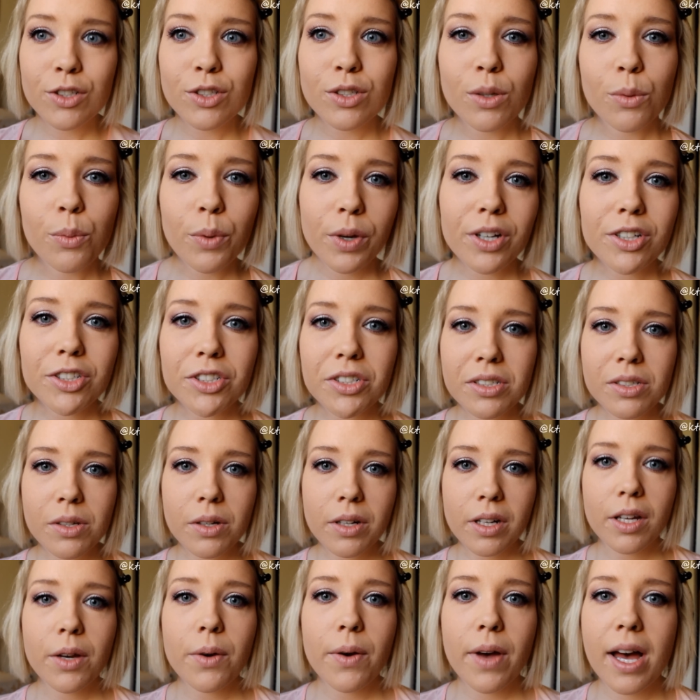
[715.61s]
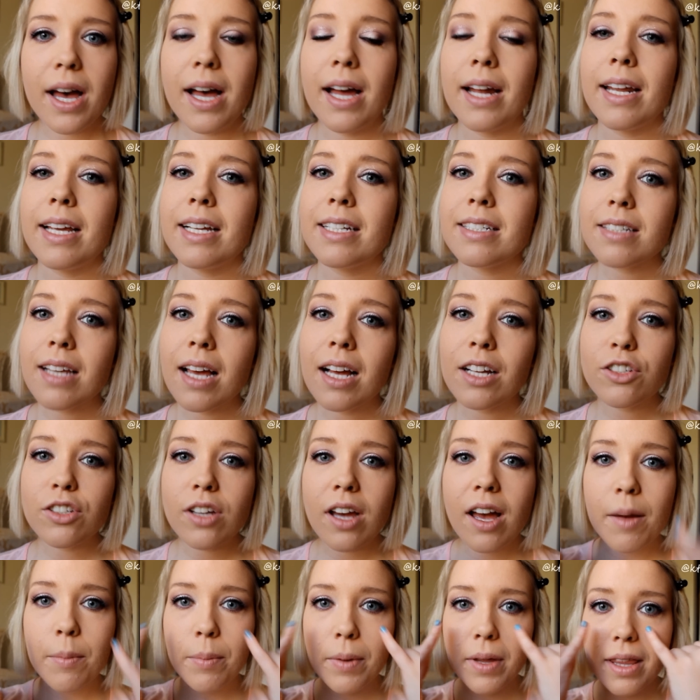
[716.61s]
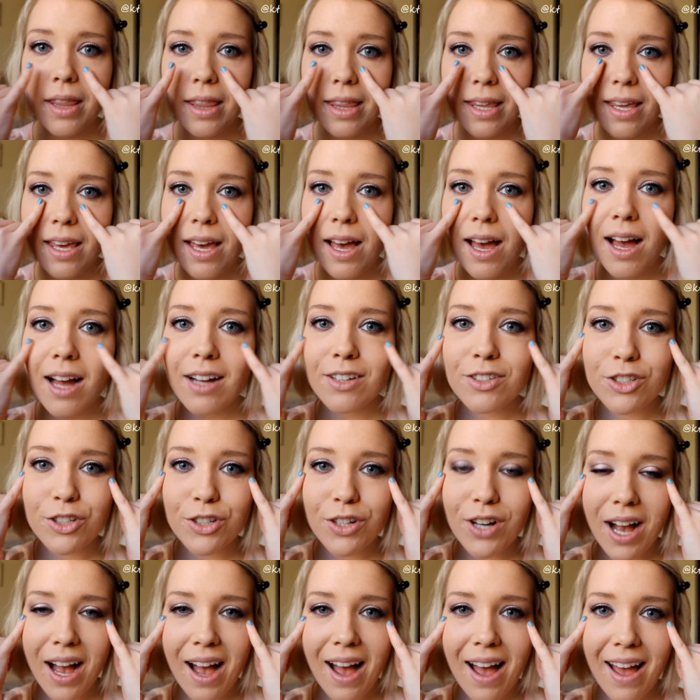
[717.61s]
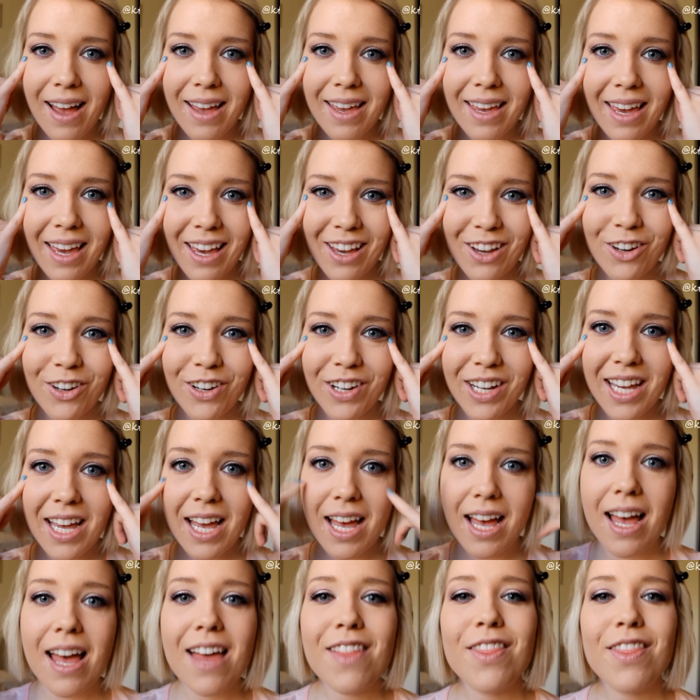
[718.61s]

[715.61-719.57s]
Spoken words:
So we are just going to go ahead and touch up the under eye area,